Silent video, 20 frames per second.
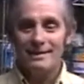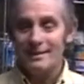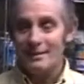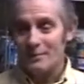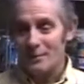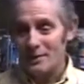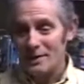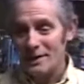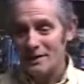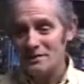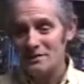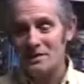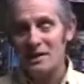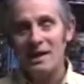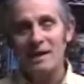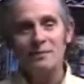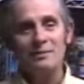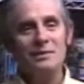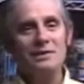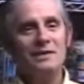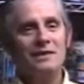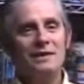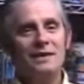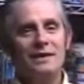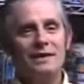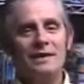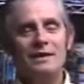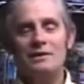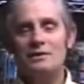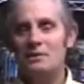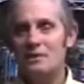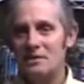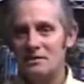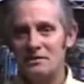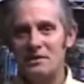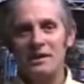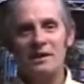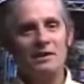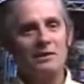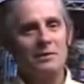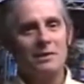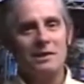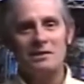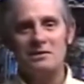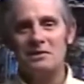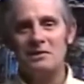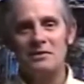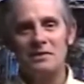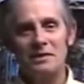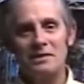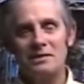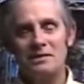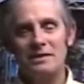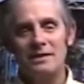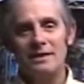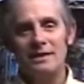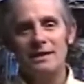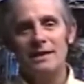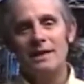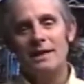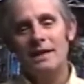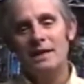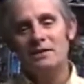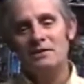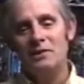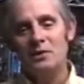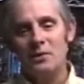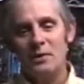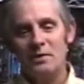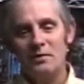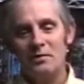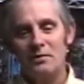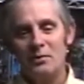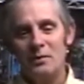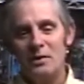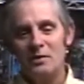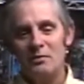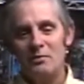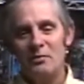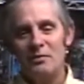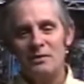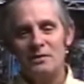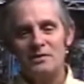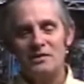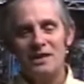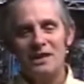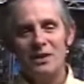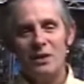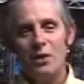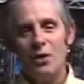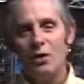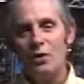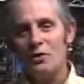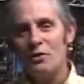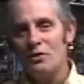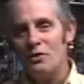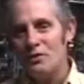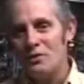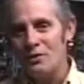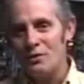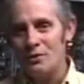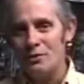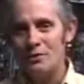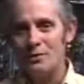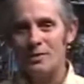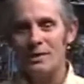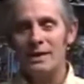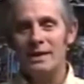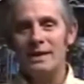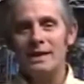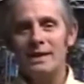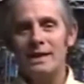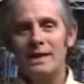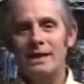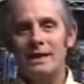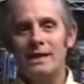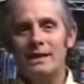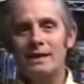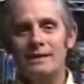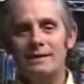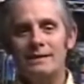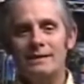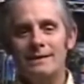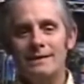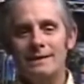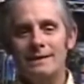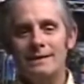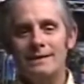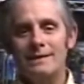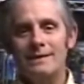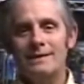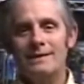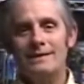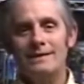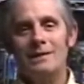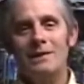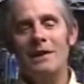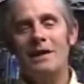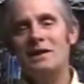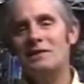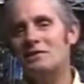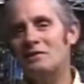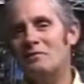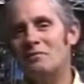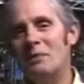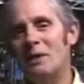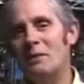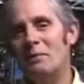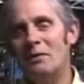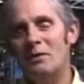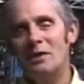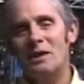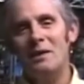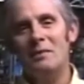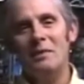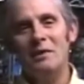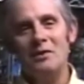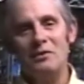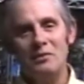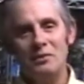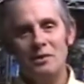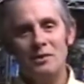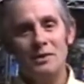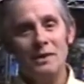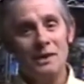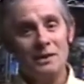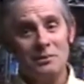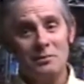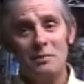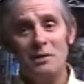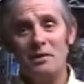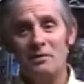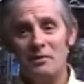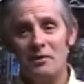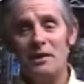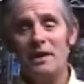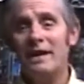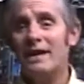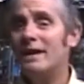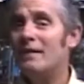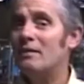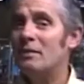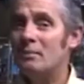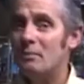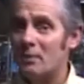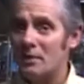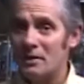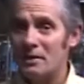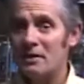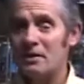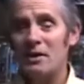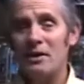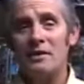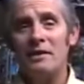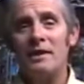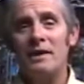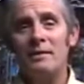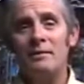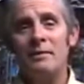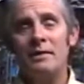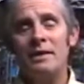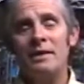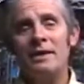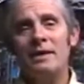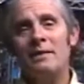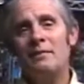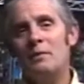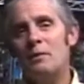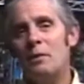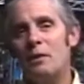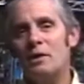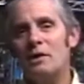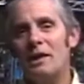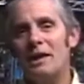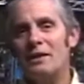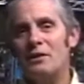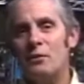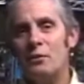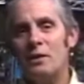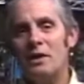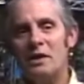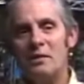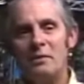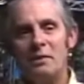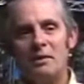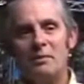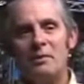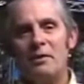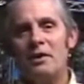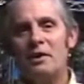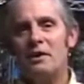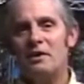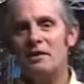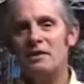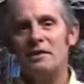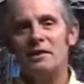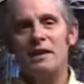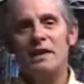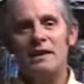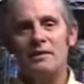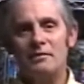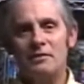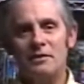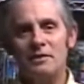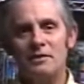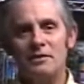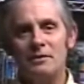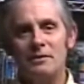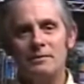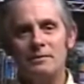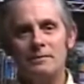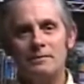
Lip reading: And when that stops, just like the rest of us. And so we've seen a whole new class of people coming through, and it's been a very heavy burden on them we're glad that we could be a part of their life too.